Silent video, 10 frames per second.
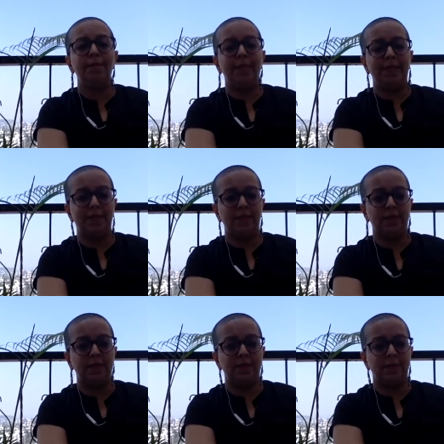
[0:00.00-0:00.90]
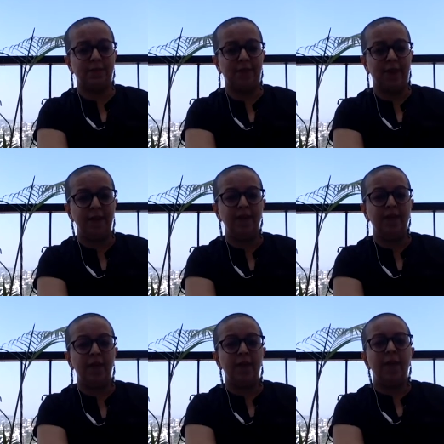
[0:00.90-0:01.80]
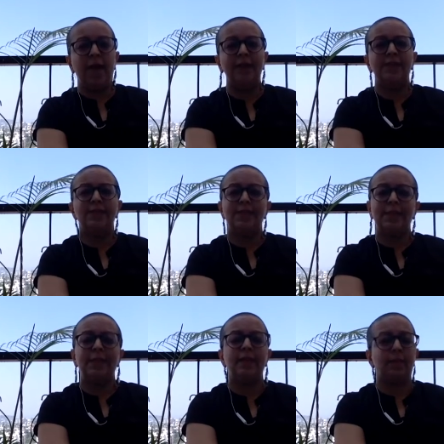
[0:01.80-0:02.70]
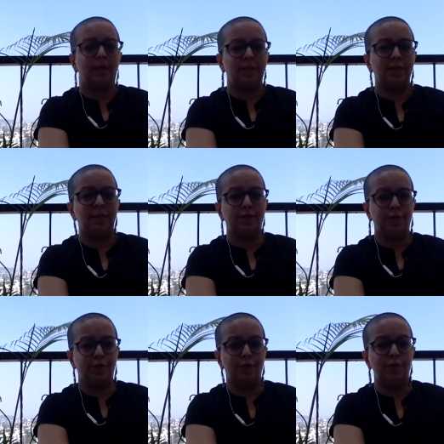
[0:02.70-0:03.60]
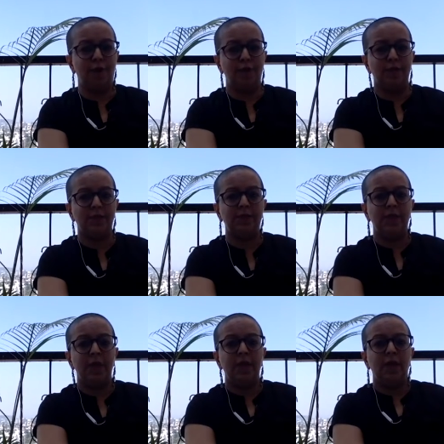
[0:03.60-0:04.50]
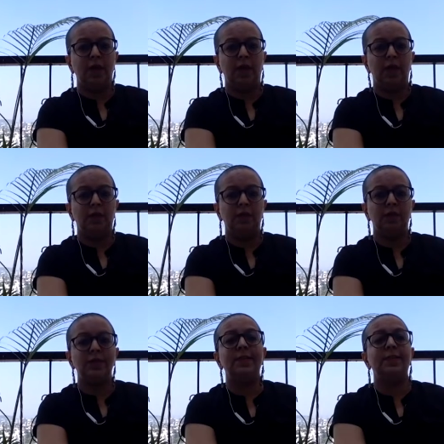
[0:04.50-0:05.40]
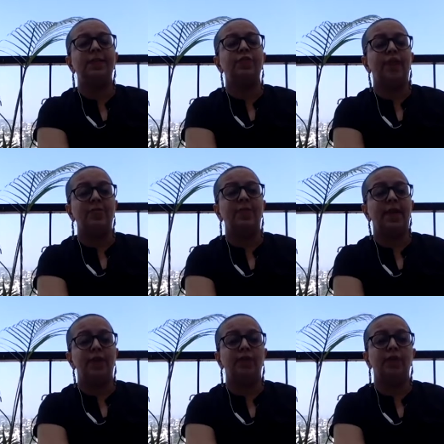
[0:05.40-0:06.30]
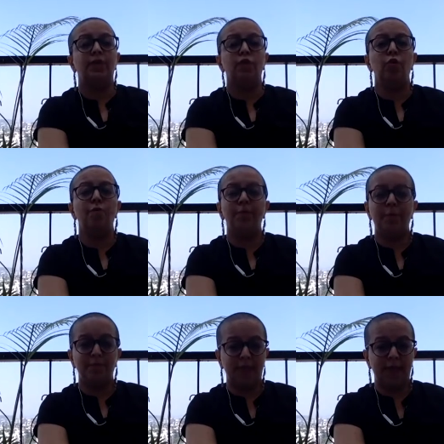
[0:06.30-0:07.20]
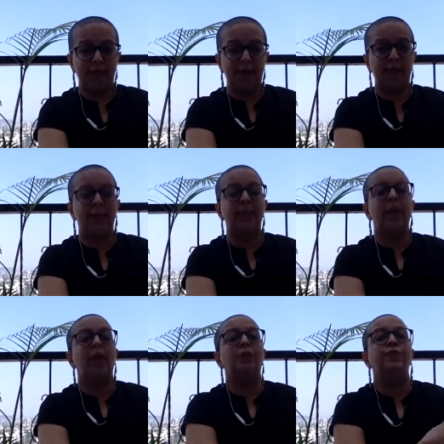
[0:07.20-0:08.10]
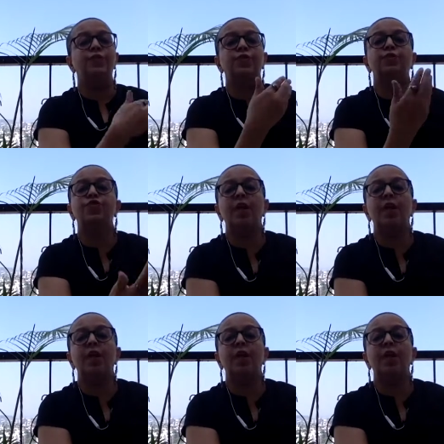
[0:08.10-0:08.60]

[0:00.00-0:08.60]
the big circuses survive and sustain their artists for a few months uh, till the travel networks opened up again and the artists could